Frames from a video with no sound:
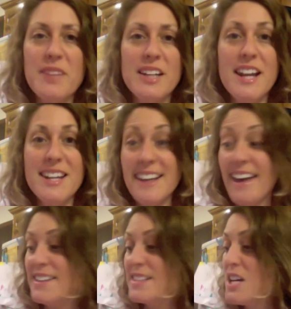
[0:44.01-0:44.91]
In any
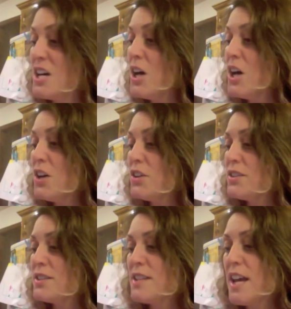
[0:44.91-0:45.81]
case, you
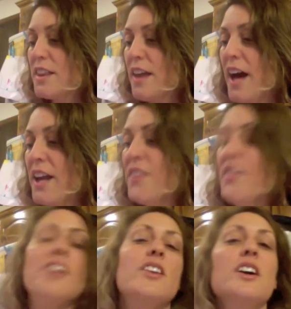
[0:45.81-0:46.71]
just take that and
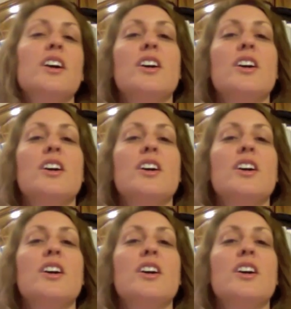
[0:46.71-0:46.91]
then